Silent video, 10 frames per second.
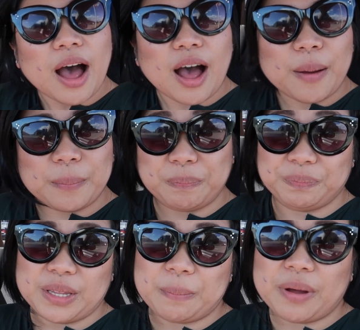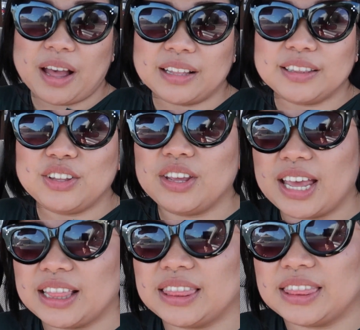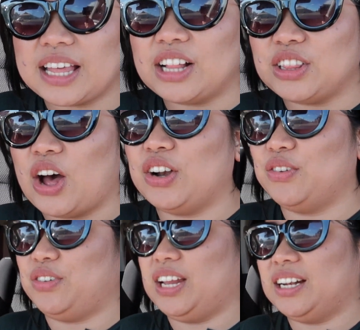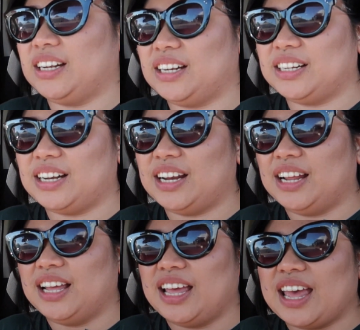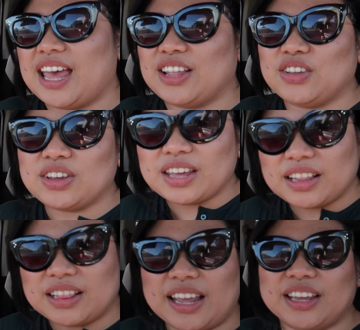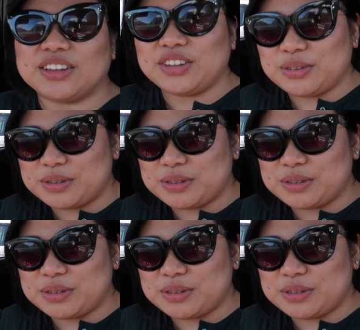Um, but you get a lot, a lot of more. It. Yeah, a lot more for your and money. And you can like yep.